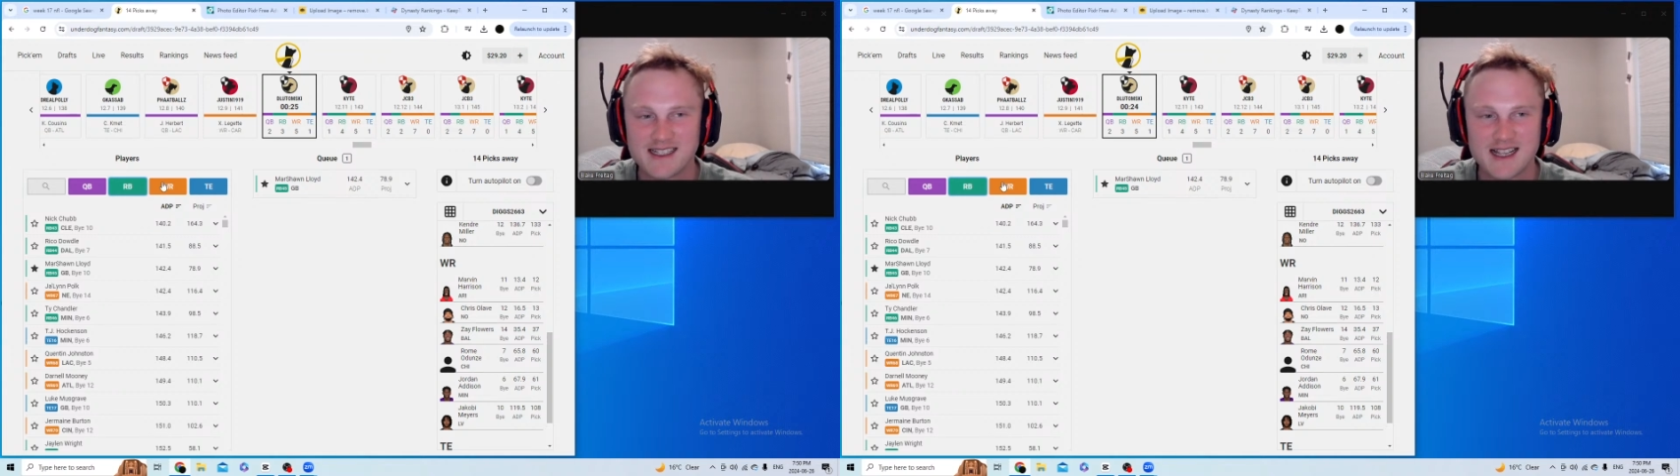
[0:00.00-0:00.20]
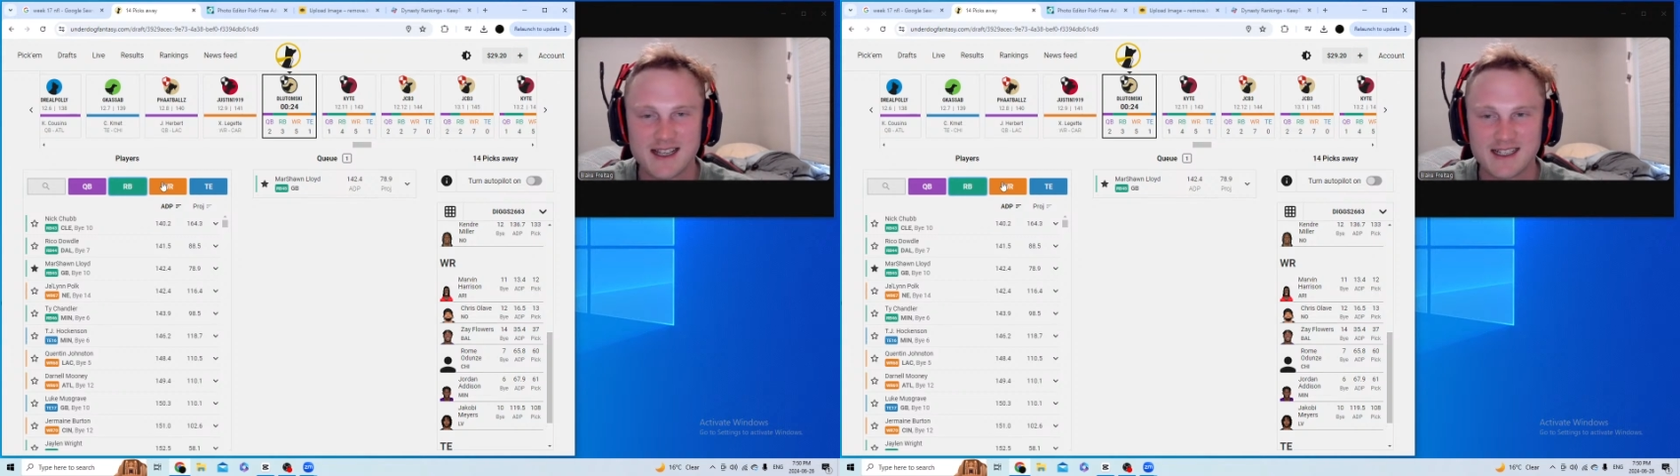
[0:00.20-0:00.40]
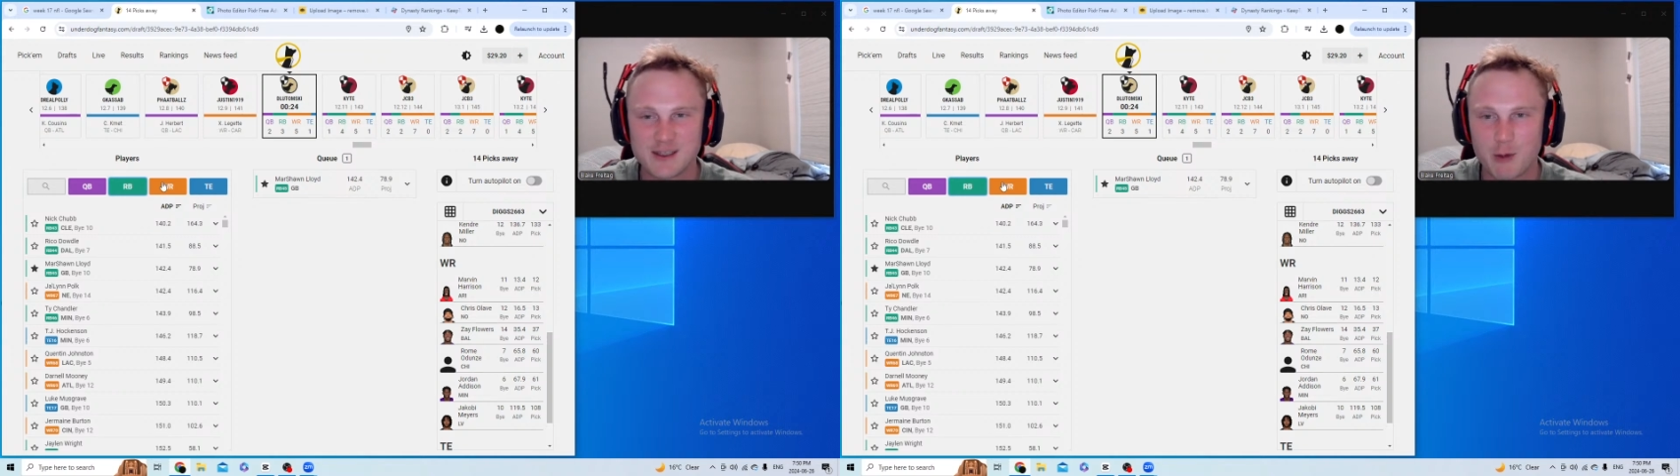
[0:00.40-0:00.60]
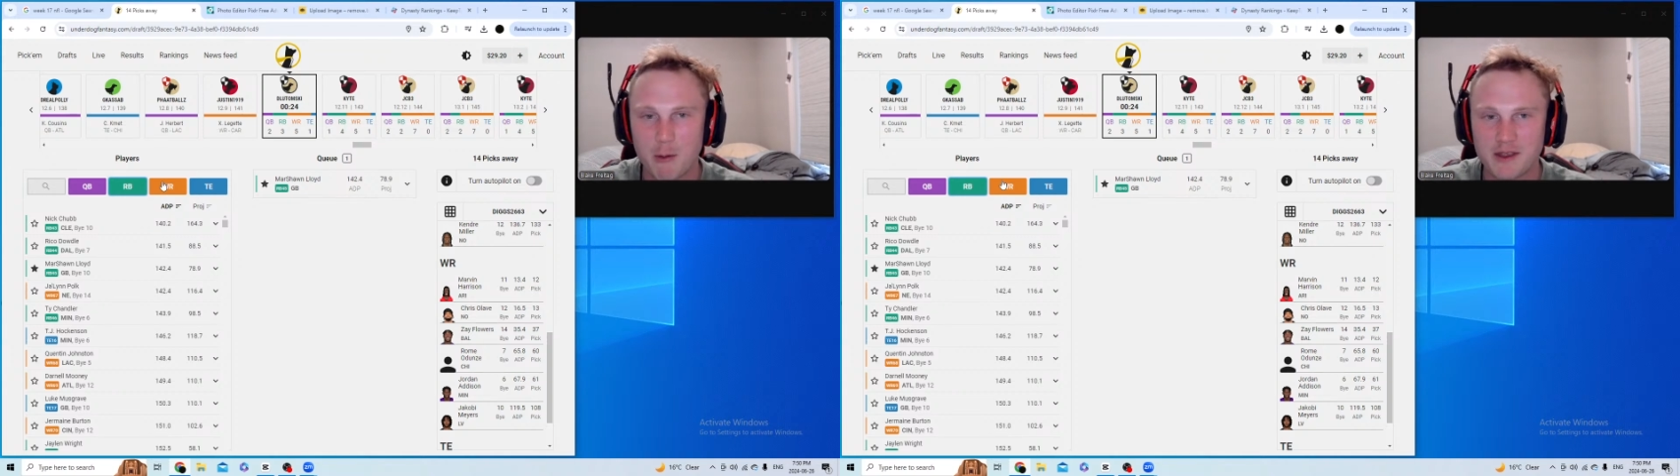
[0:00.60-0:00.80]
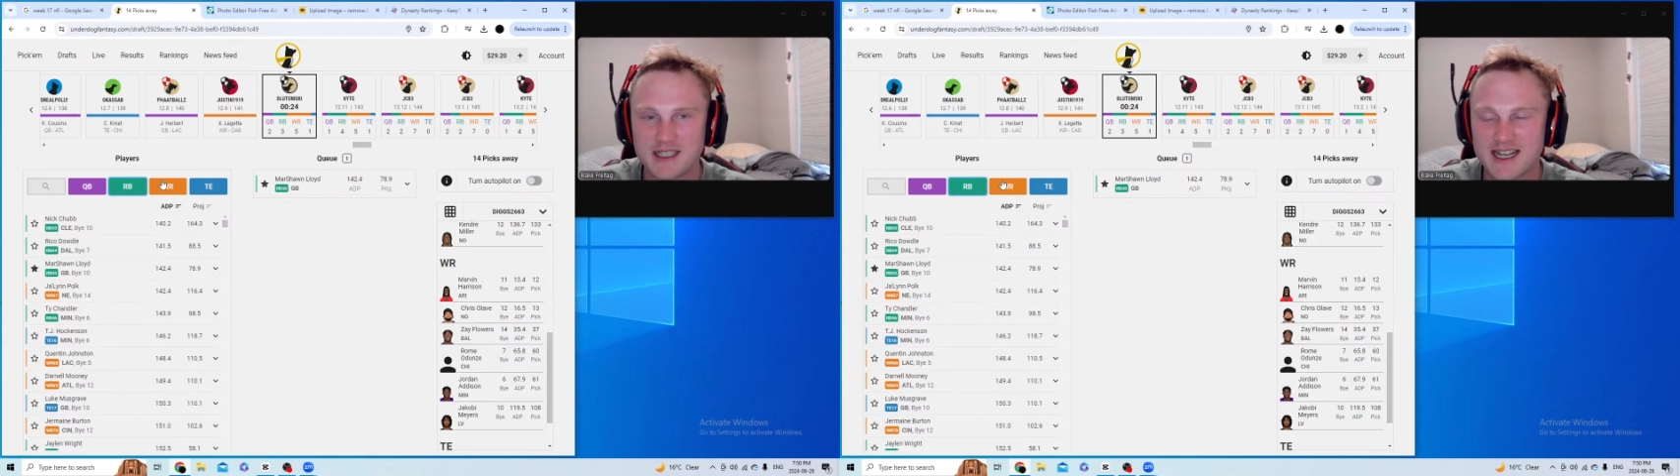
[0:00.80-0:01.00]
I think it's the one with
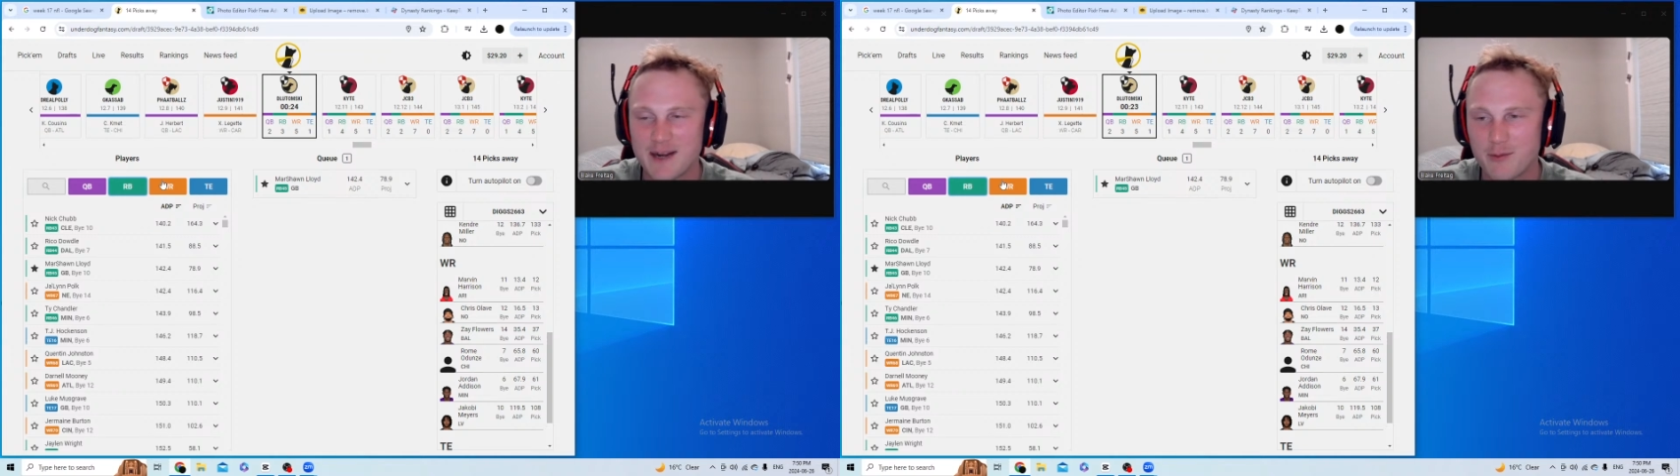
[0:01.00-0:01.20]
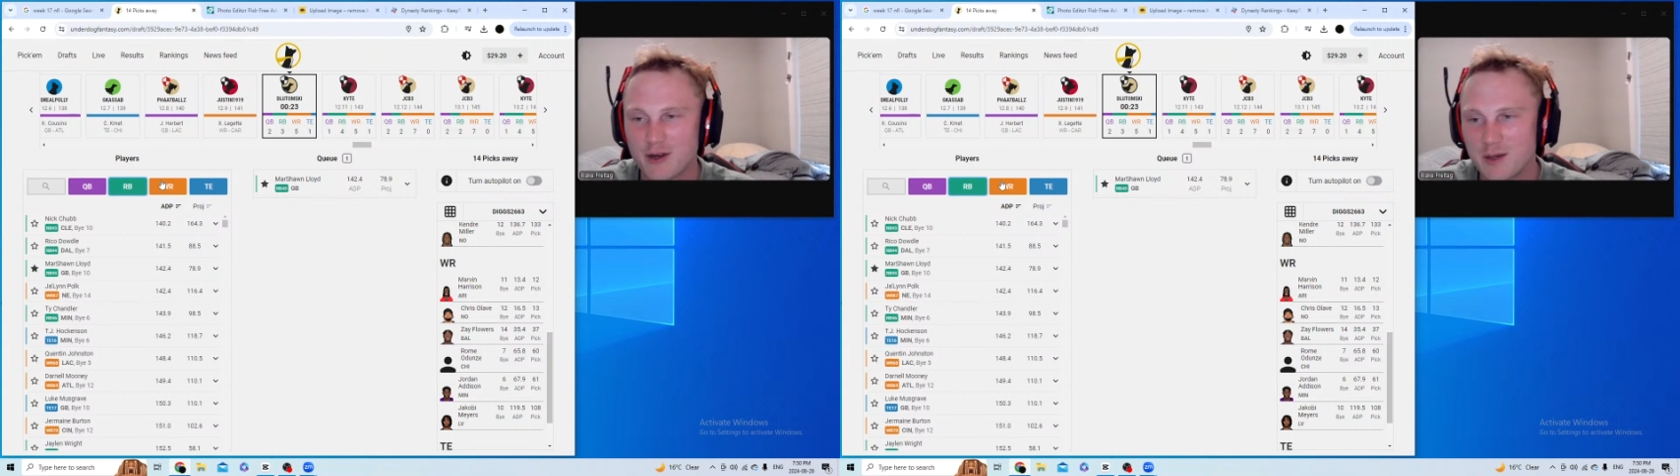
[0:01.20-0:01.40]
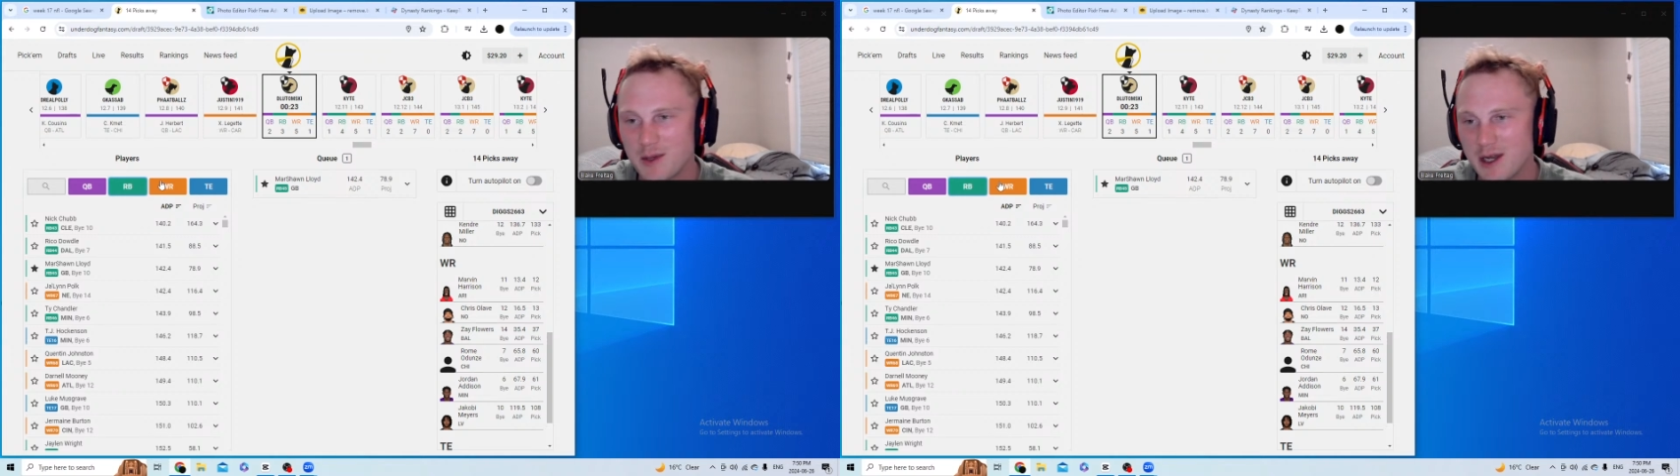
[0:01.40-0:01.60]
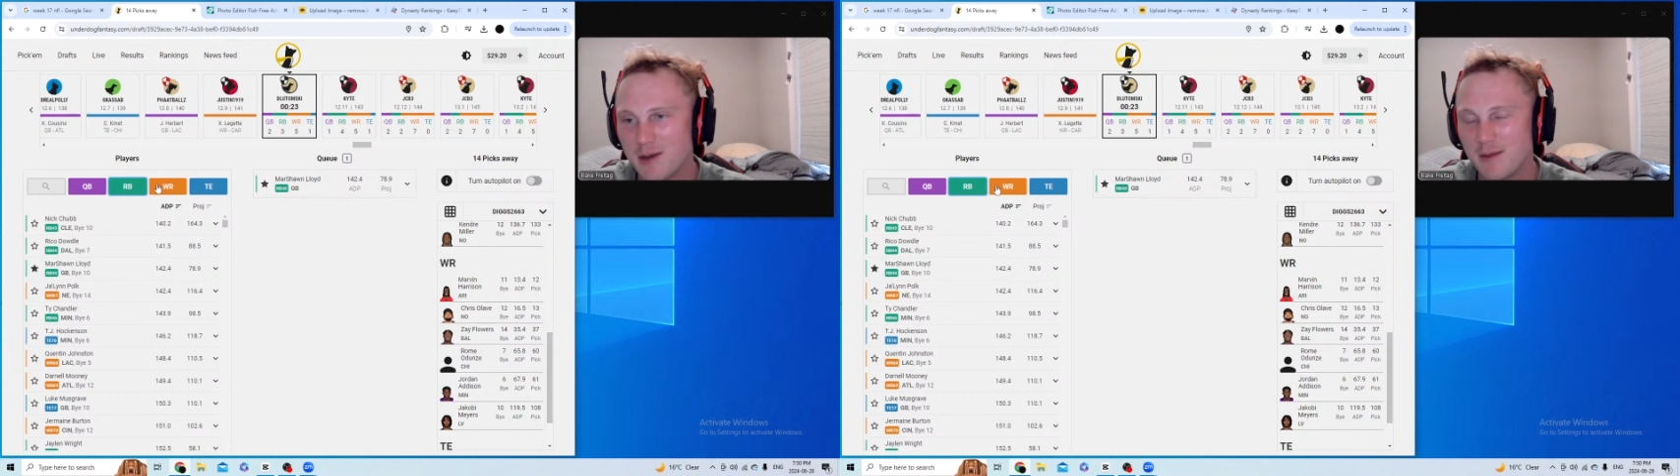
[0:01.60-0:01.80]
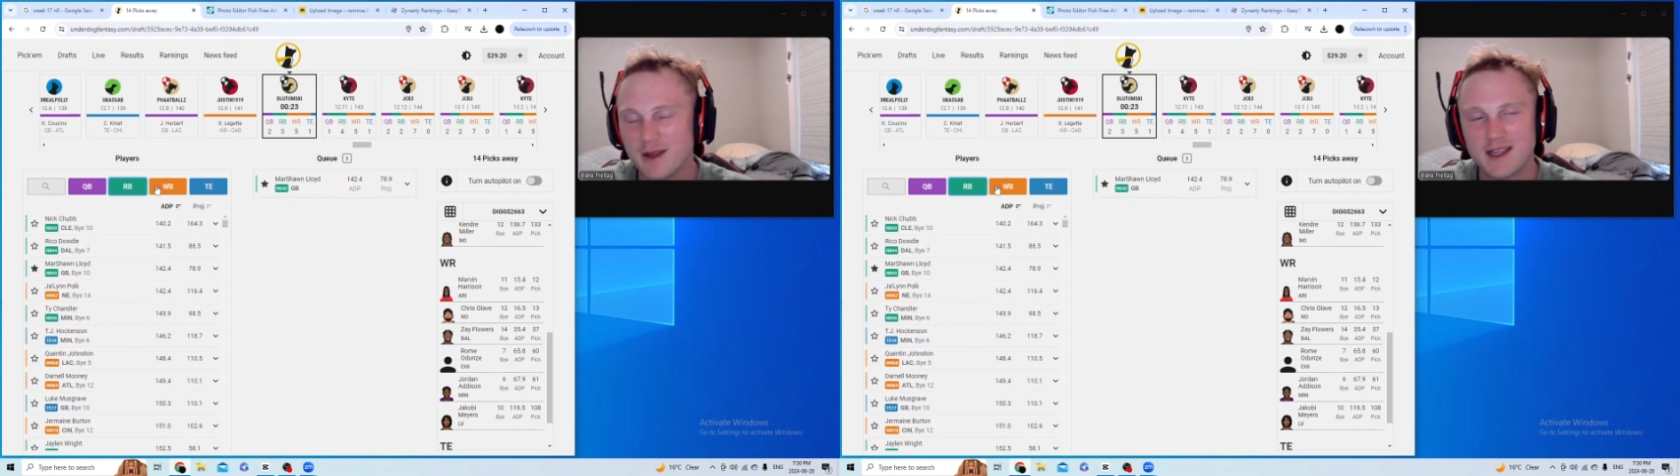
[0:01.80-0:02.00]
the tight end premium,